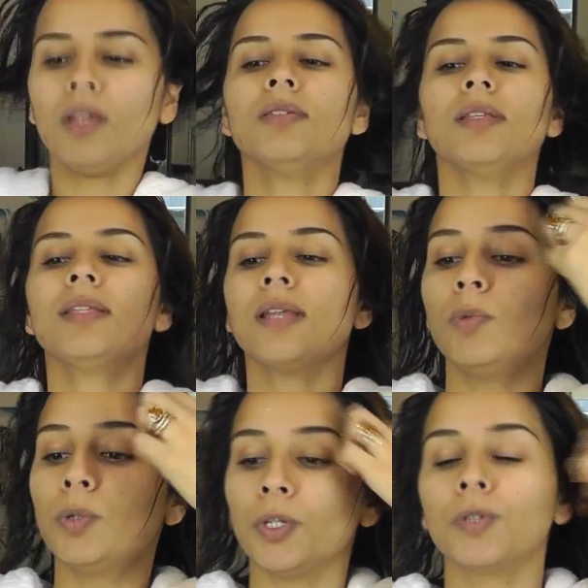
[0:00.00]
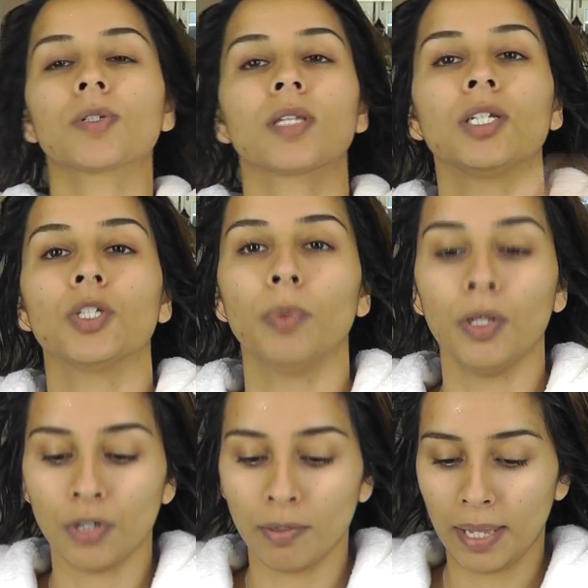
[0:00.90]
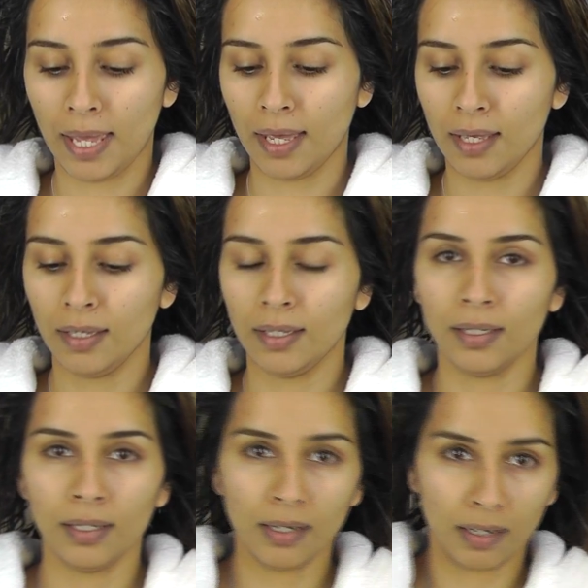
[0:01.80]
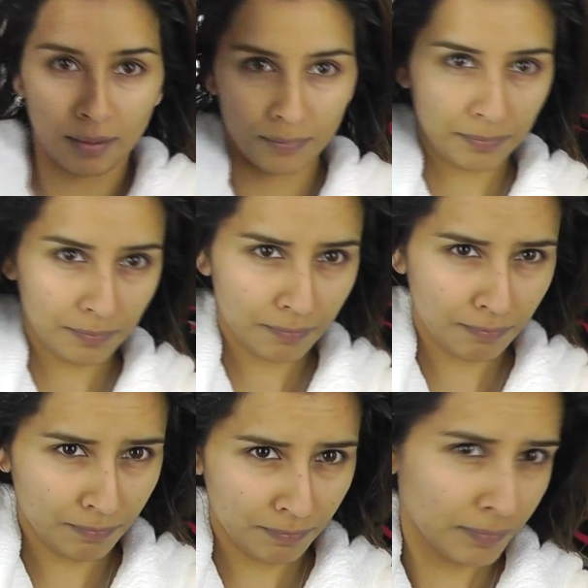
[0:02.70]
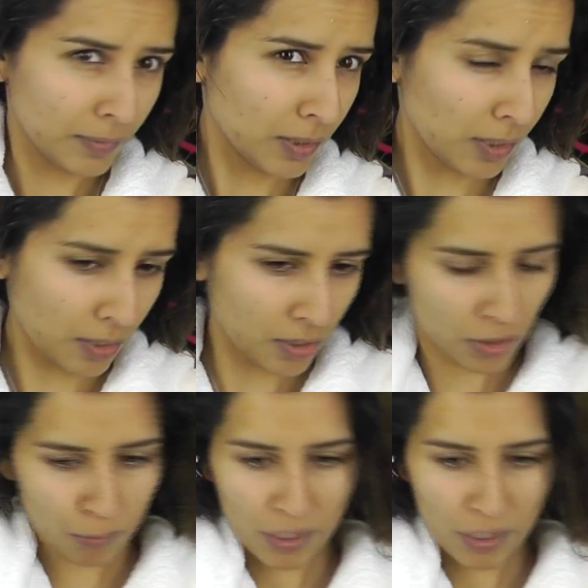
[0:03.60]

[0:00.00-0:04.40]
So this I will use because I usually blow dry my hair. So I'll just